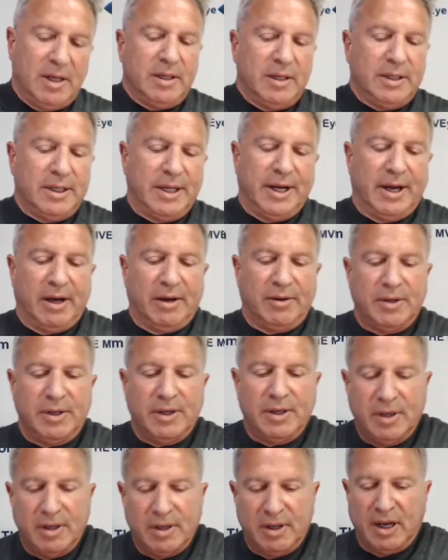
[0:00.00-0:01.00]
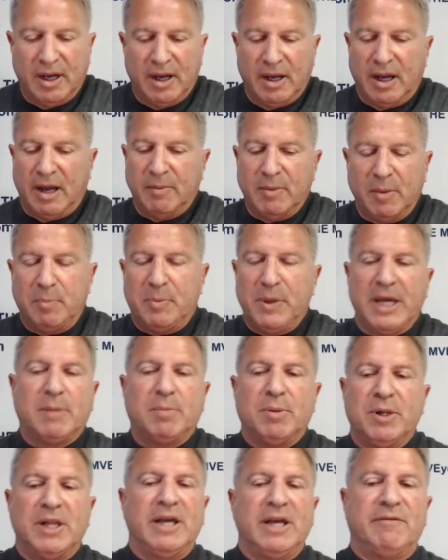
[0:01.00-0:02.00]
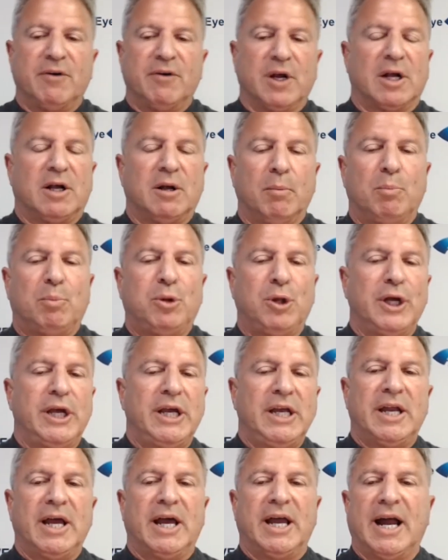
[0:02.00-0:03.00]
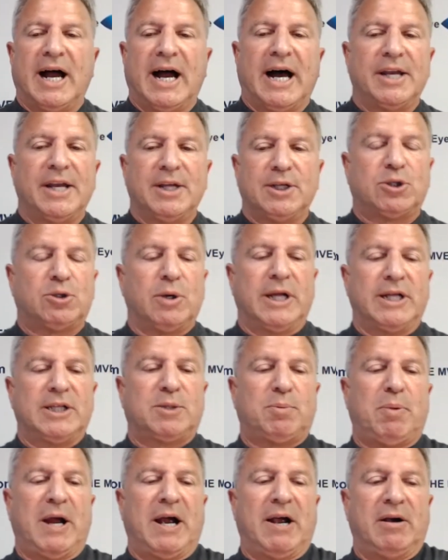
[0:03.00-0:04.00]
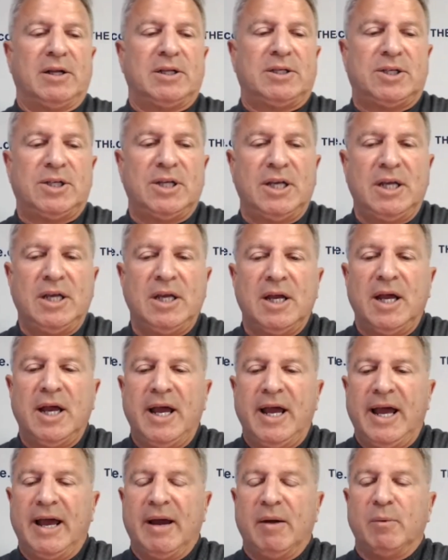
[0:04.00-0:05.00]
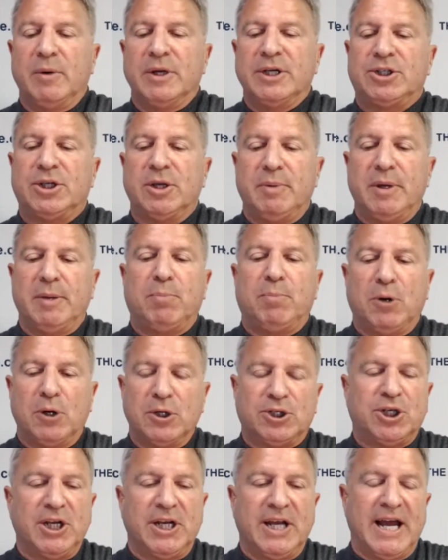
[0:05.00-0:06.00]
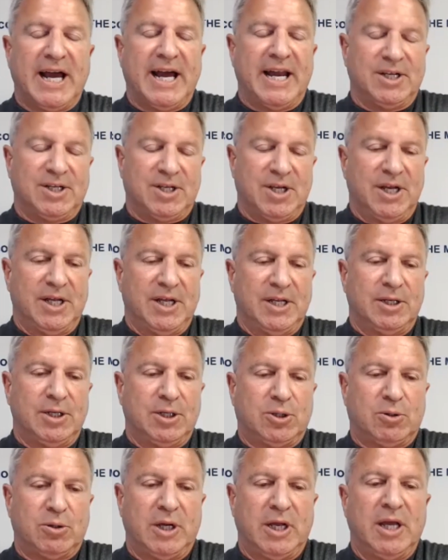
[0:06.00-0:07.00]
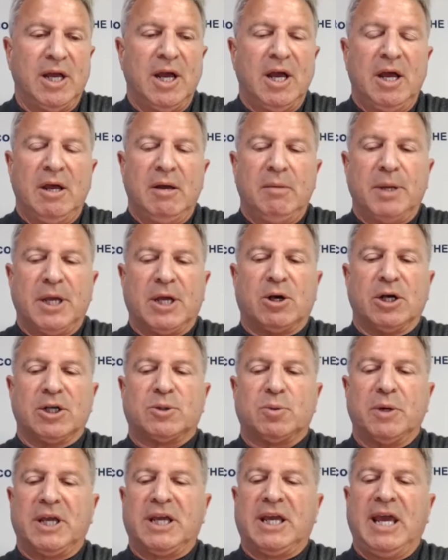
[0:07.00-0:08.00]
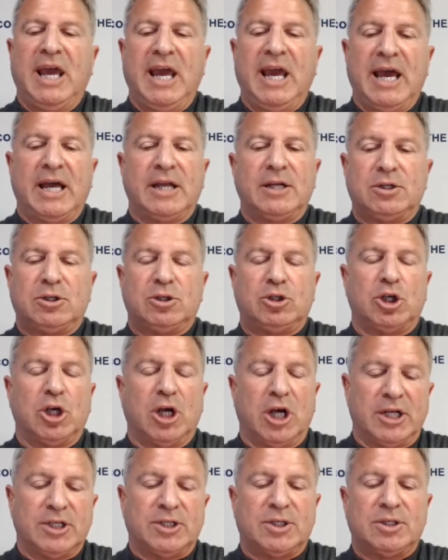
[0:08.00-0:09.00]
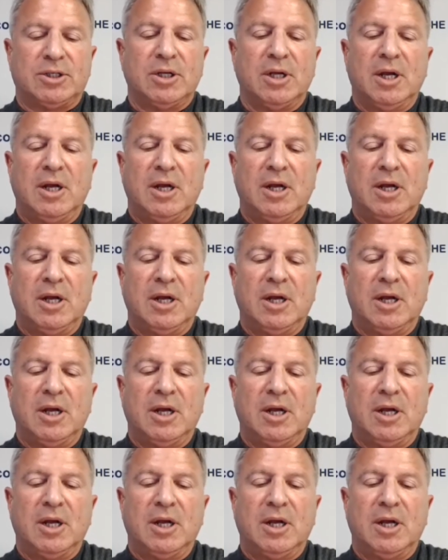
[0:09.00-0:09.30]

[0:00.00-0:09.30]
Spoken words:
I'm a big believer in complete and honest transparency, and we should be pushing that as an industry, because we can't just